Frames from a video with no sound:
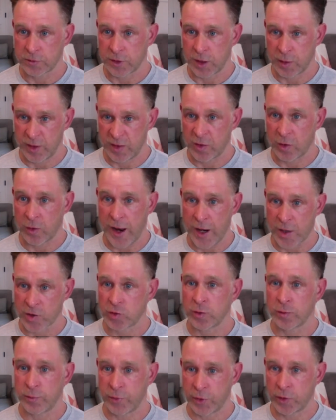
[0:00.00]
I mean, they're
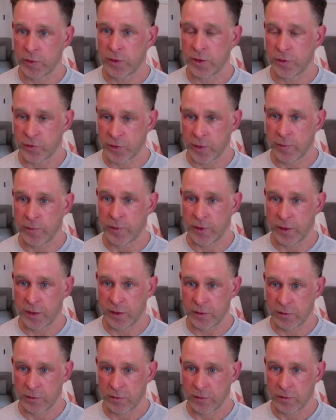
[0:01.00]
actually building
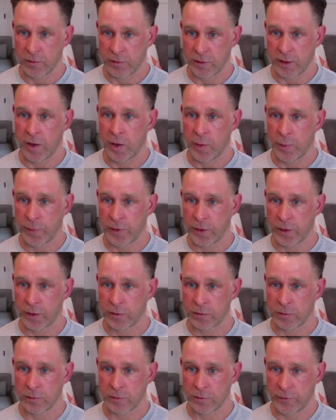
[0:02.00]
something to help
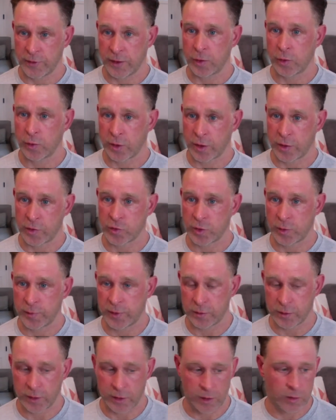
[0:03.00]
their fellow
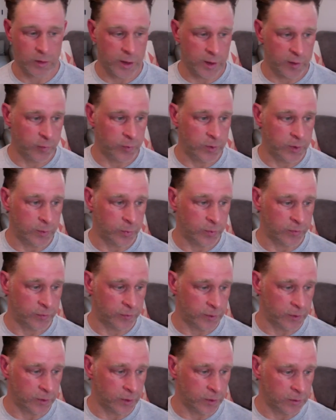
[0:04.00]
countrymen. Like, a lot of people
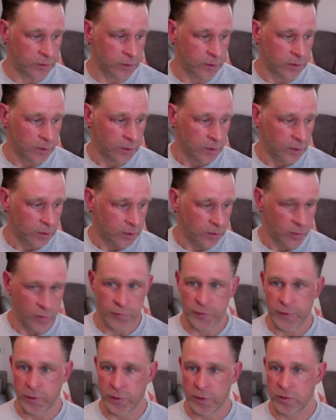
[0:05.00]
feel,
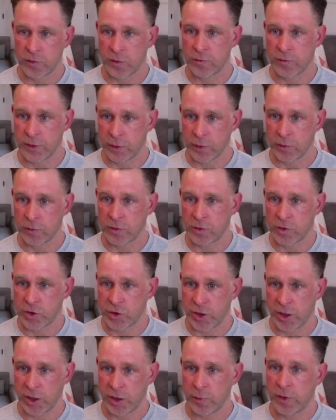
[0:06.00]
feelings of guilt and
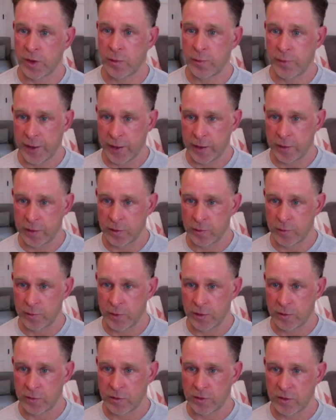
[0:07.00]
shame and
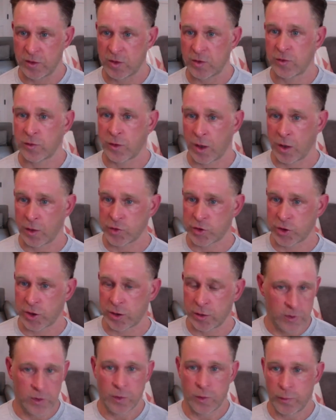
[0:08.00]
abandonment and nostalgia.
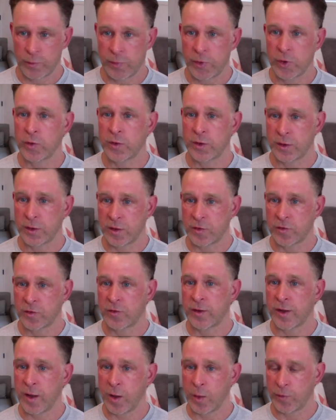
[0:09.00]
Building this
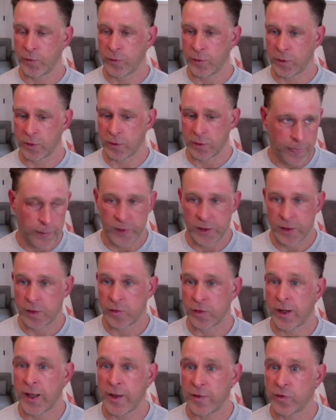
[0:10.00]
is helpful because
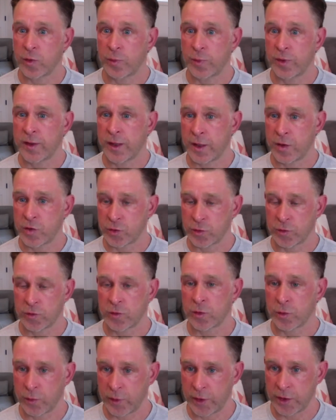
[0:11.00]
it has the potential
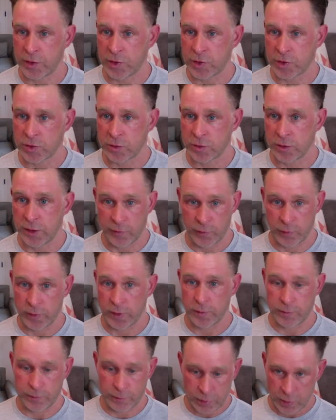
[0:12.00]
to reach, if
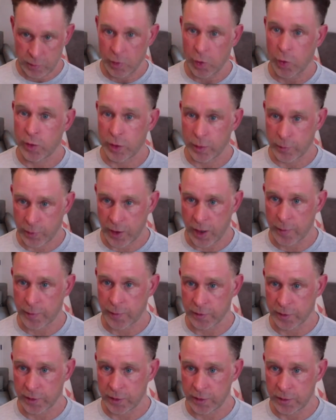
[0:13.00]
we promote it
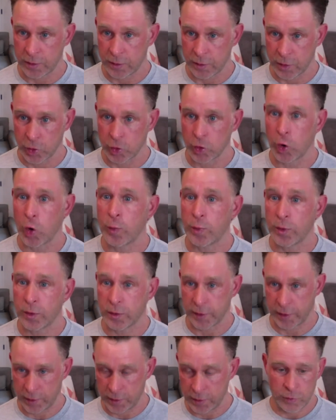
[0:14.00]
properly,
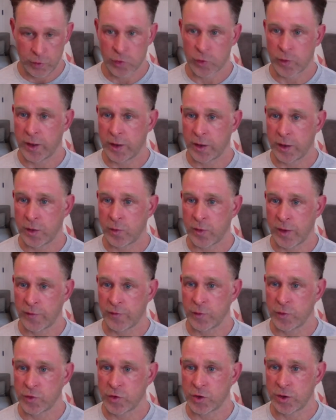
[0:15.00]
globally, Ukrainian
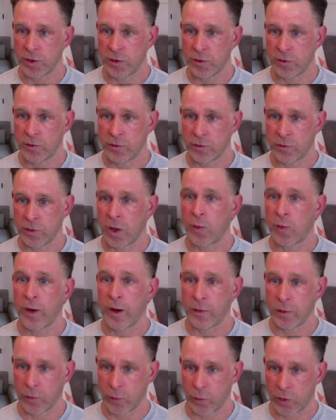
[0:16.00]
refugees
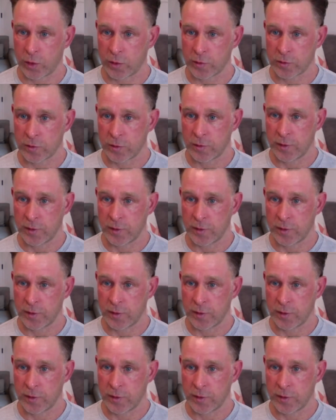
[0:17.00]
around the world.